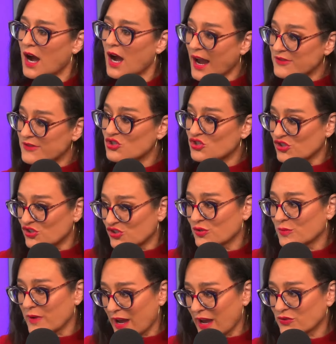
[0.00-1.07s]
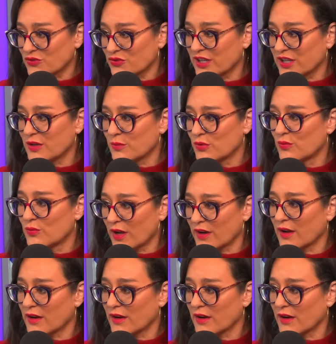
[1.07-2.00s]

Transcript: I just assumed naturally he would run yeah.